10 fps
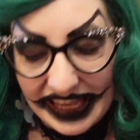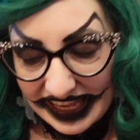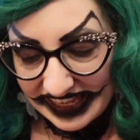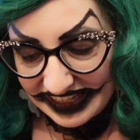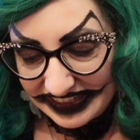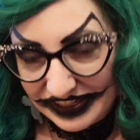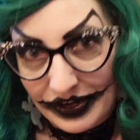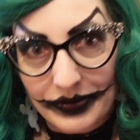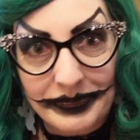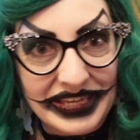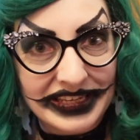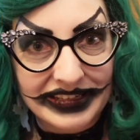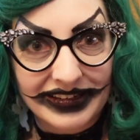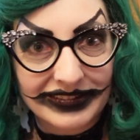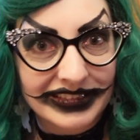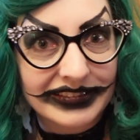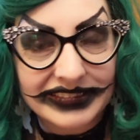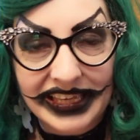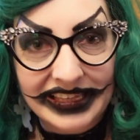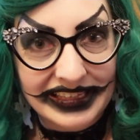And, you know, being a little
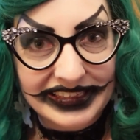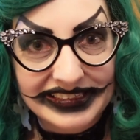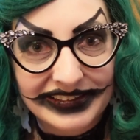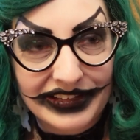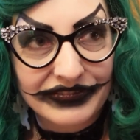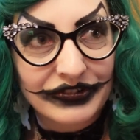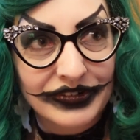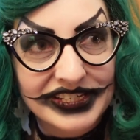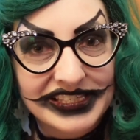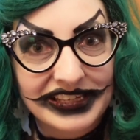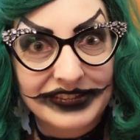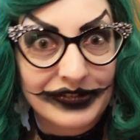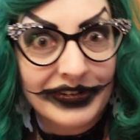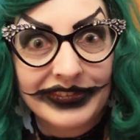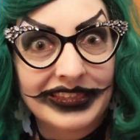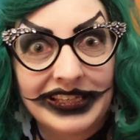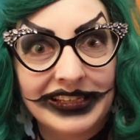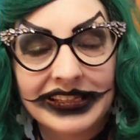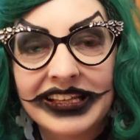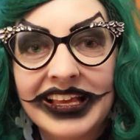kid, I of course said, "Dorothy."